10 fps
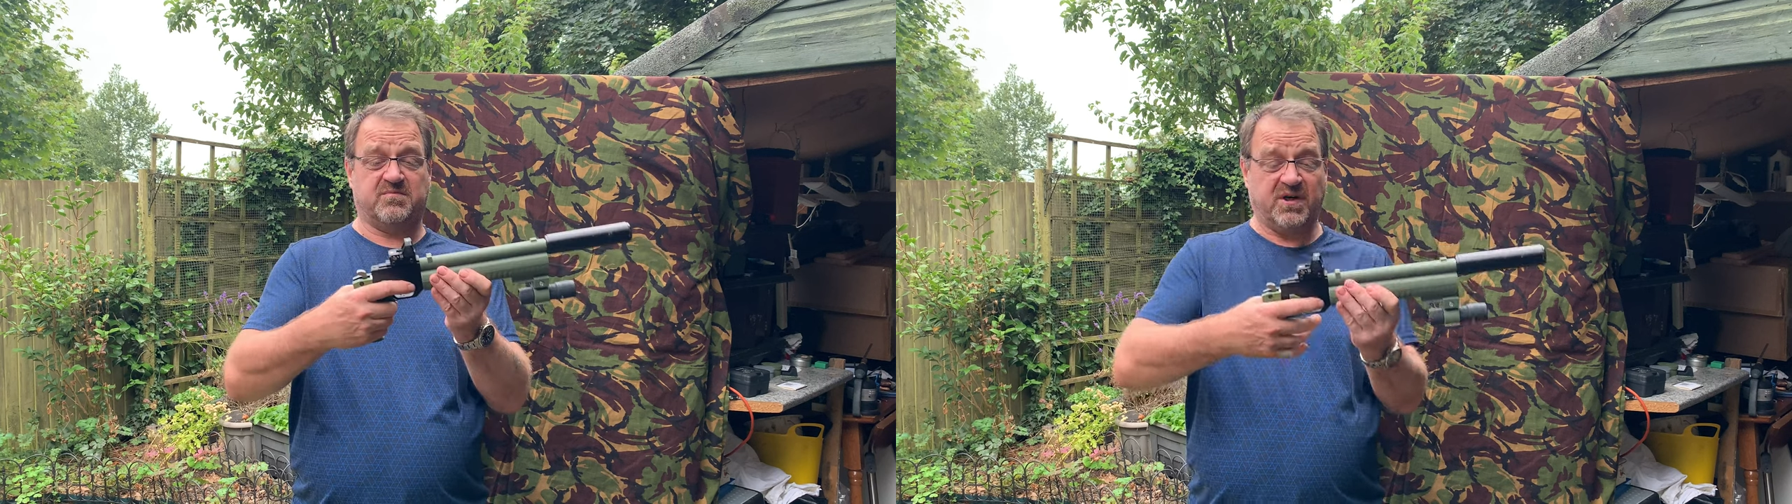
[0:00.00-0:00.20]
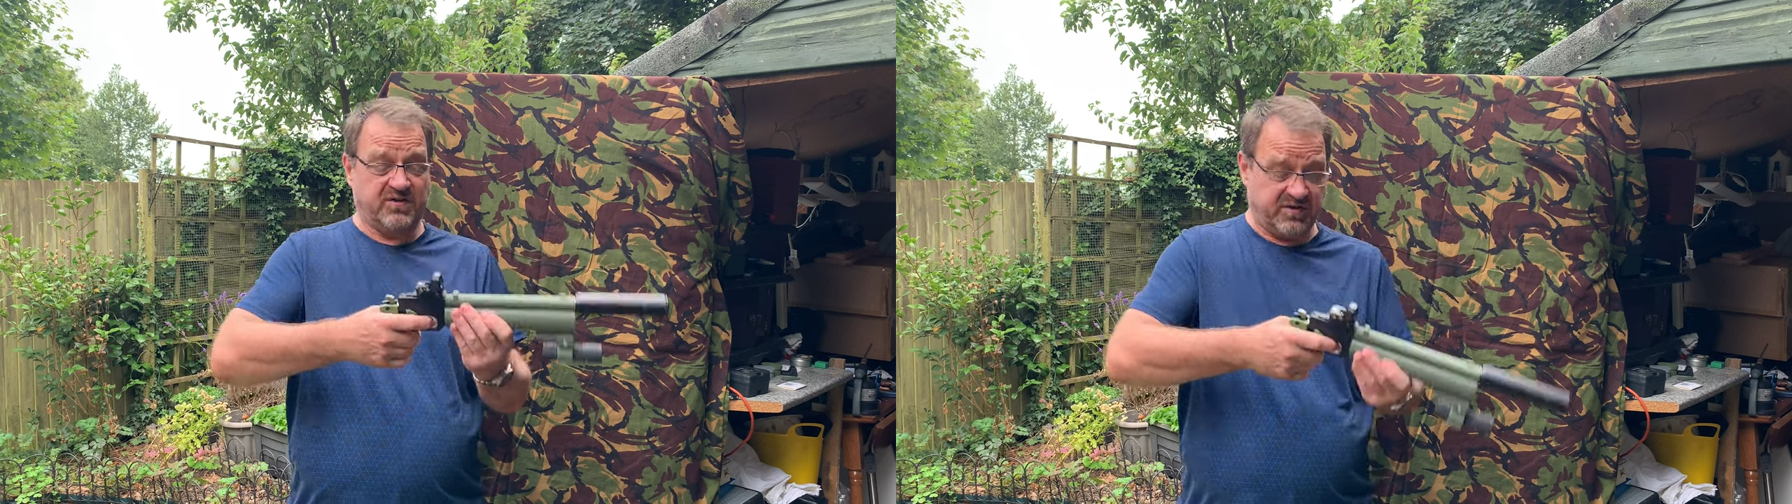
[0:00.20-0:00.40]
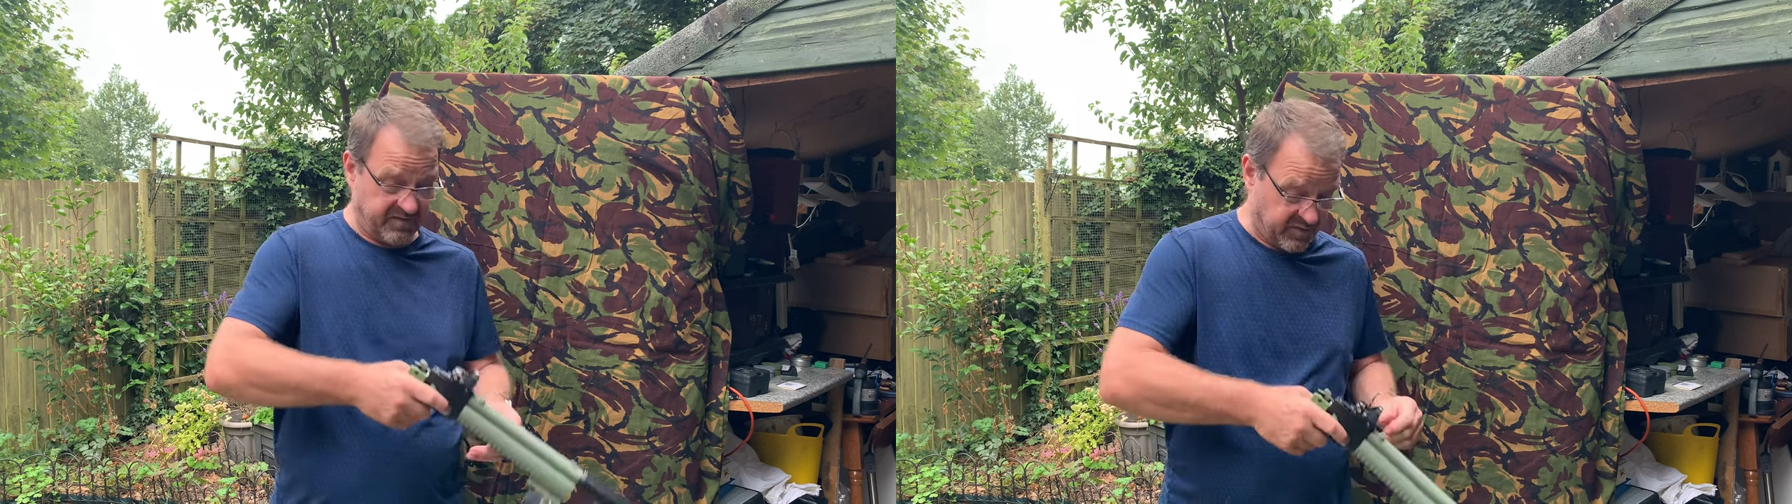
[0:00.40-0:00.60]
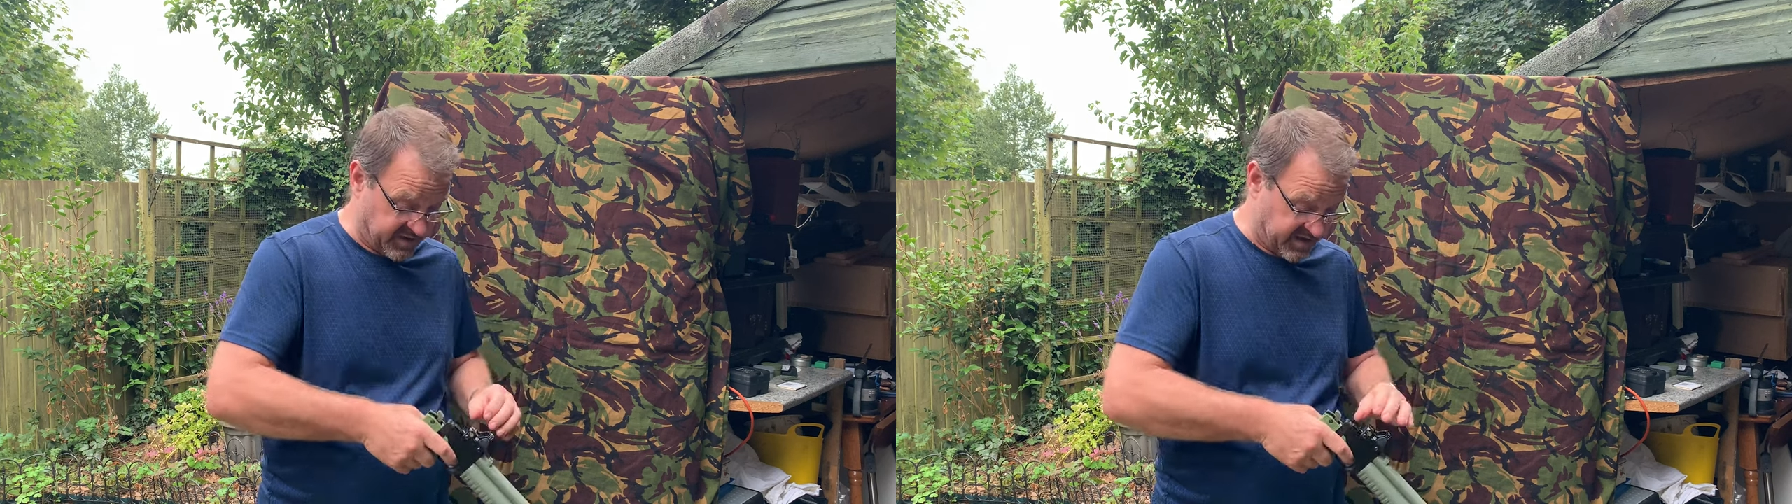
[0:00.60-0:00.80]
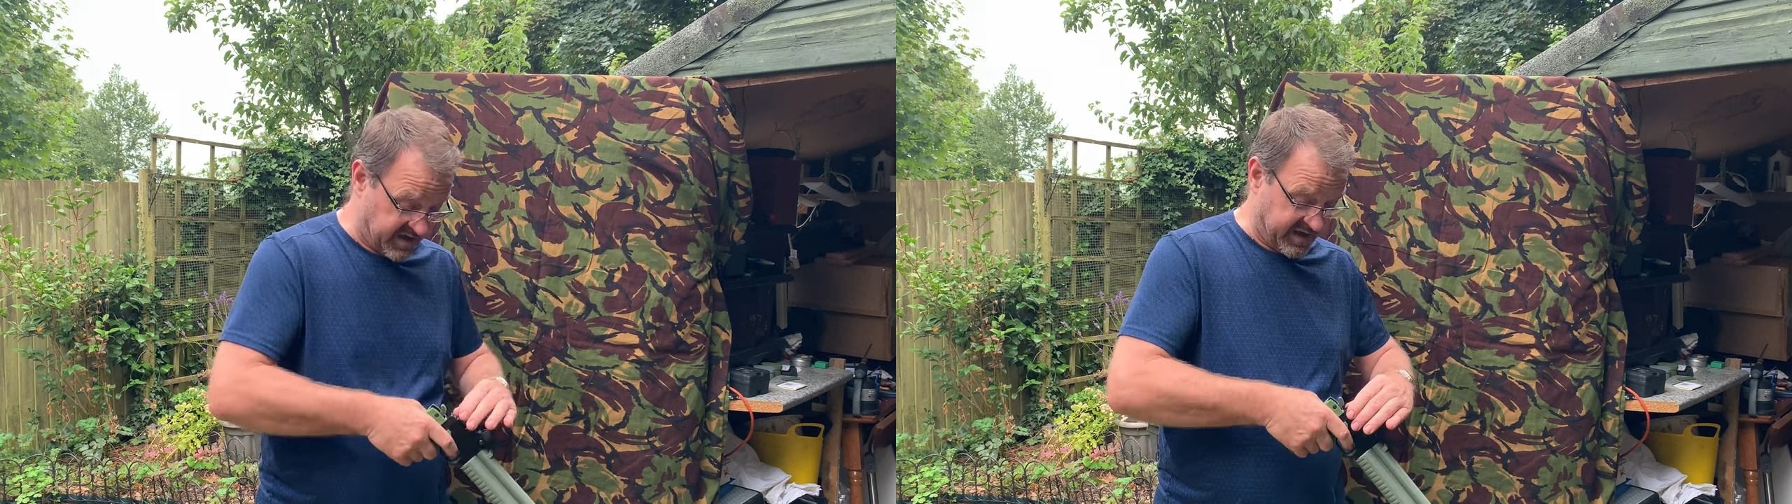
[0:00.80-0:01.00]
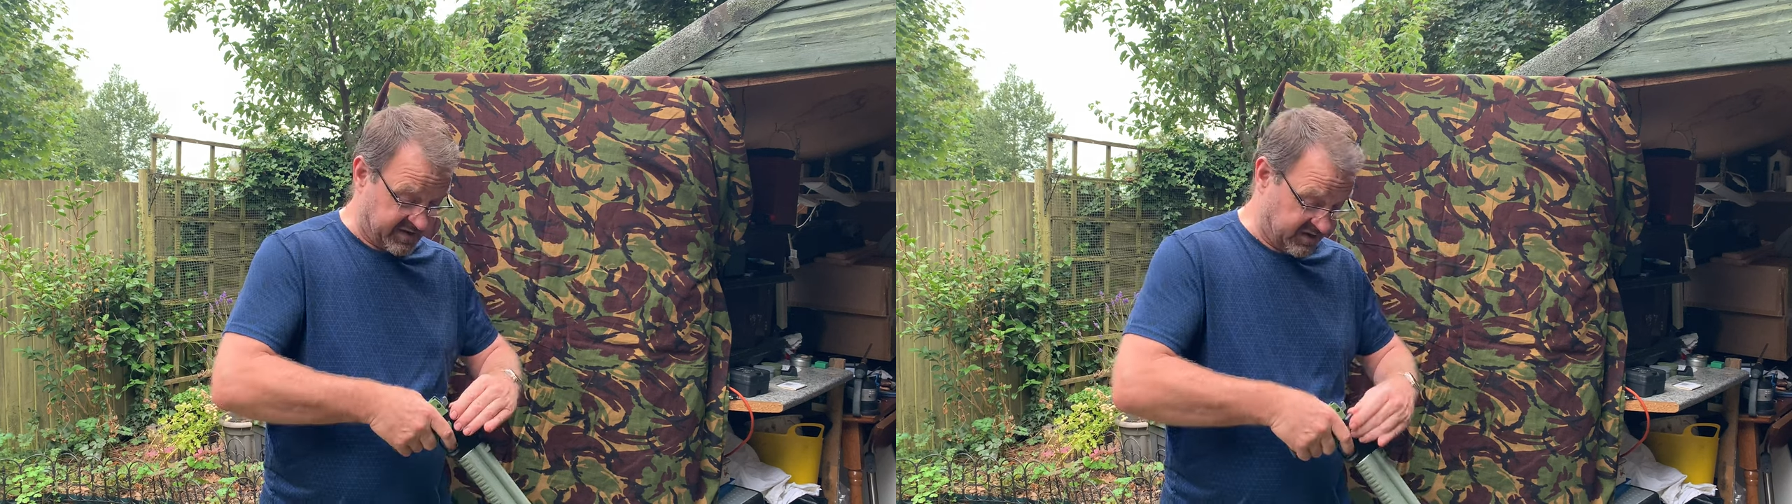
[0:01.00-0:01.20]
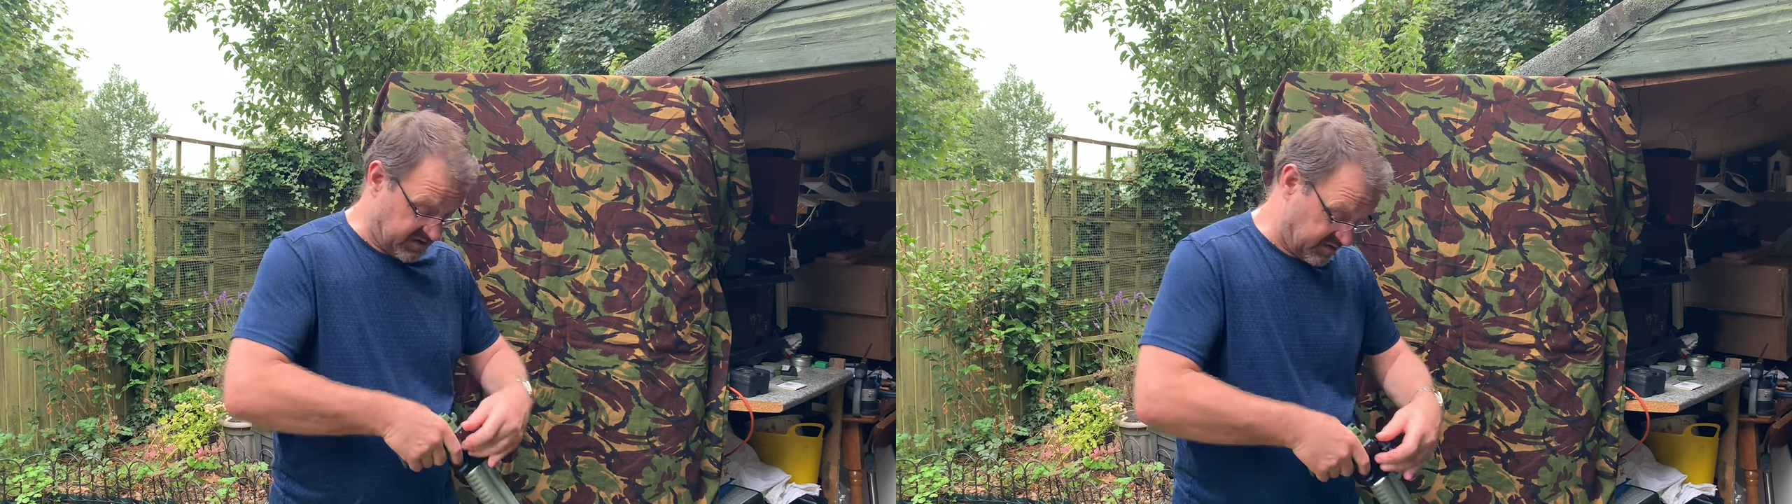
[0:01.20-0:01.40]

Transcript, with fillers: well, I'll do it before we start actually. So